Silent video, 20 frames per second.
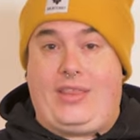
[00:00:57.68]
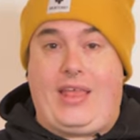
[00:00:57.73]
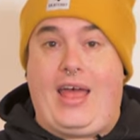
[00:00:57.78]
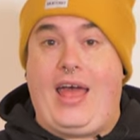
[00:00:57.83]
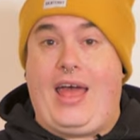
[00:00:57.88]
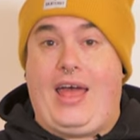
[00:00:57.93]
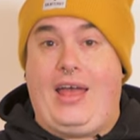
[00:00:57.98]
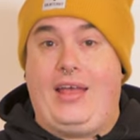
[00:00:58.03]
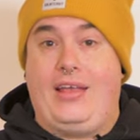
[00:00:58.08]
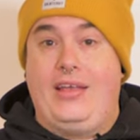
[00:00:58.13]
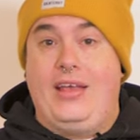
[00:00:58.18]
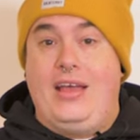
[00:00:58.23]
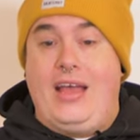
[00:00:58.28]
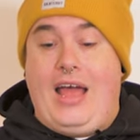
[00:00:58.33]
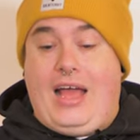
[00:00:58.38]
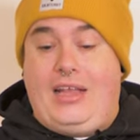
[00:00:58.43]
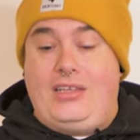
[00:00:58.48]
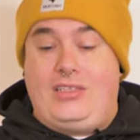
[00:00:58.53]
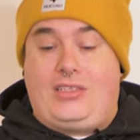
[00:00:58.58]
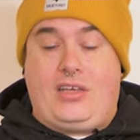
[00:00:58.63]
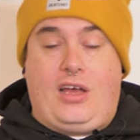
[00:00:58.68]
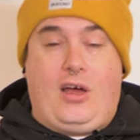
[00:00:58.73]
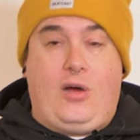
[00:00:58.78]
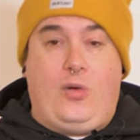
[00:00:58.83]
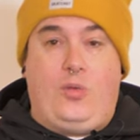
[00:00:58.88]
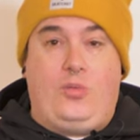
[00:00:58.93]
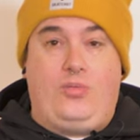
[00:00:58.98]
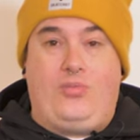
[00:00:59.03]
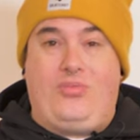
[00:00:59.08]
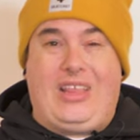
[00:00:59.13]
it there. And
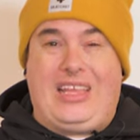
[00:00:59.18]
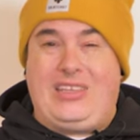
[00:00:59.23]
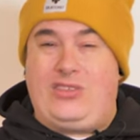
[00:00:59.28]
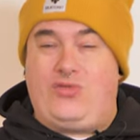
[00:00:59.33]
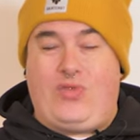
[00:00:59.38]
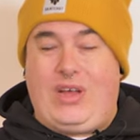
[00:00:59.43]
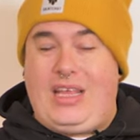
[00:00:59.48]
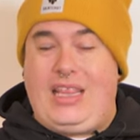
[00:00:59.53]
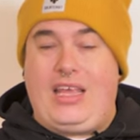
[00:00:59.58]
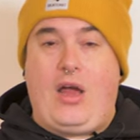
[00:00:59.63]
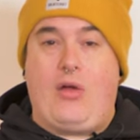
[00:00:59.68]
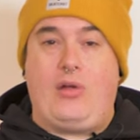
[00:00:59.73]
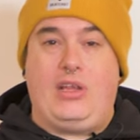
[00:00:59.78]
so there's really